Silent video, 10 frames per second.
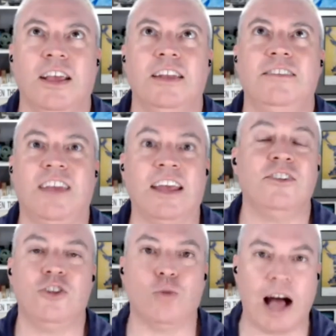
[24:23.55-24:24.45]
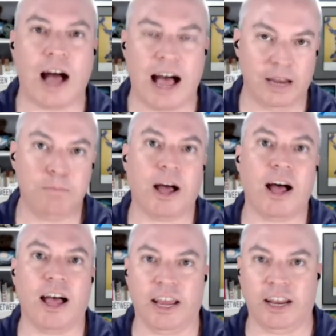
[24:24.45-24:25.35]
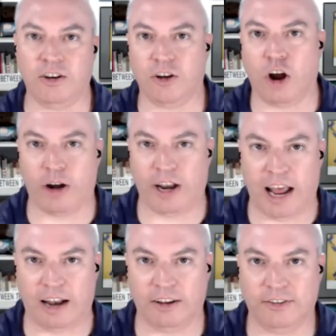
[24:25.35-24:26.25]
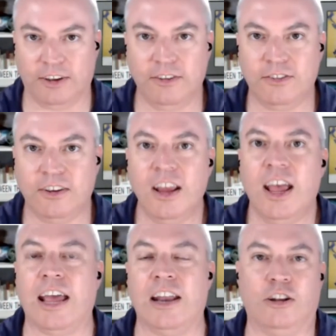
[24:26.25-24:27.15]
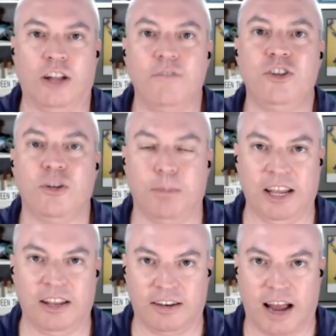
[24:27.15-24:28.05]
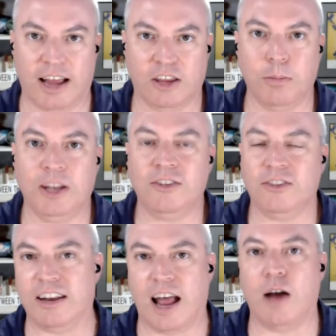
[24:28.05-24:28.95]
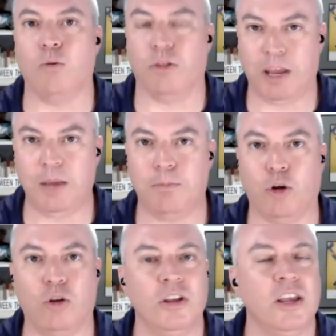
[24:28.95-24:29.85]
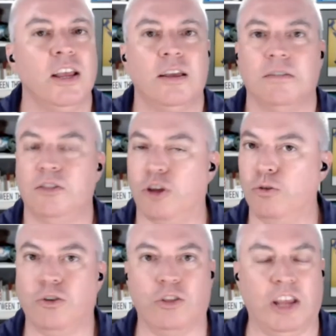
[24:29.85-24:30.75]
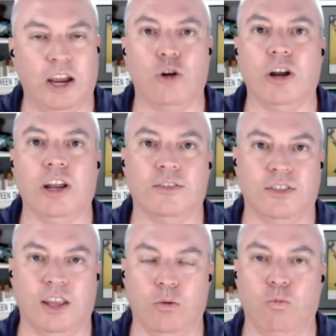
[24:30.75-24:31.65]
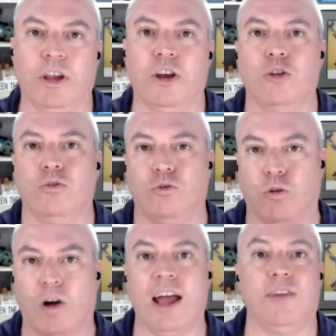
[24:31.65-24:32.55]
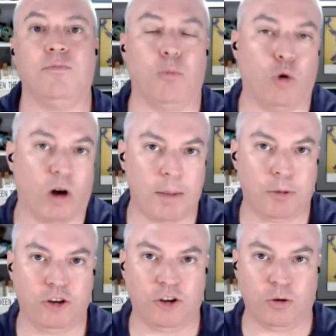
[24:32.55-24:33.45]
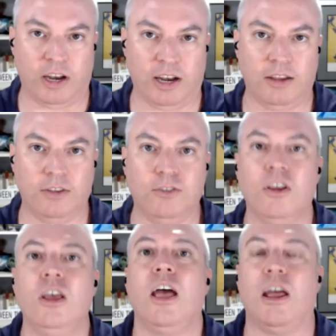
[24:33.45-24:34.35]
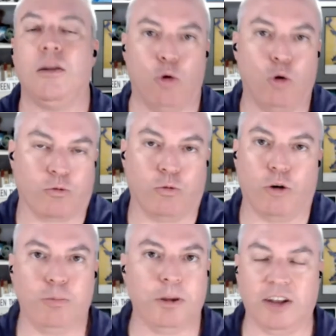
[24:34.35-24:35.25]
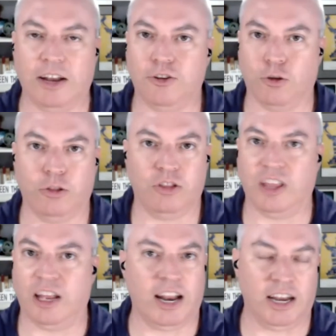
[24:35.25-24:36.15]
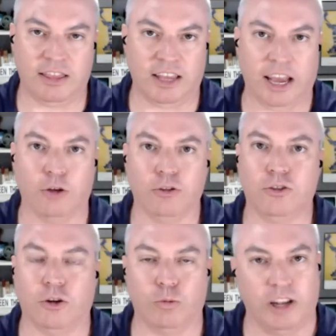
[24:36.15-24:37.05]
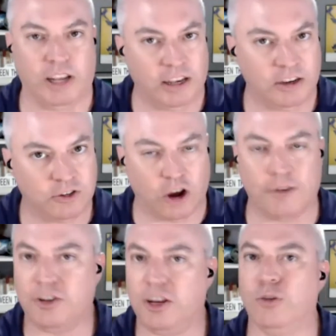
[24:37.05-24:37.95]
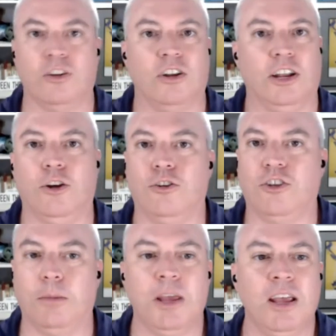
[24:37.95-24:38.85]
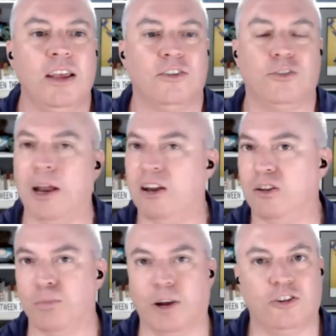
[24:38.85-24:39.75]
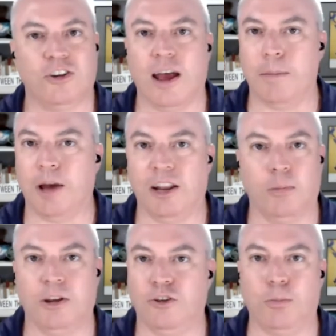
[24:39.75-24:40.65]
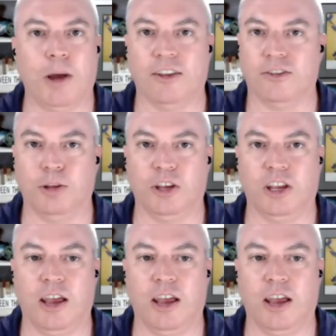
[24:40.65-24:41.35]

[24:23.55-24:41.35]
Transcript: tend to hide behind our analysis and love to be in the documents and not with people, those are the areas that will drive more opportunities and more growth potential than anything else. So really, soft skills and leadership, spend as much time on them as you possibly can.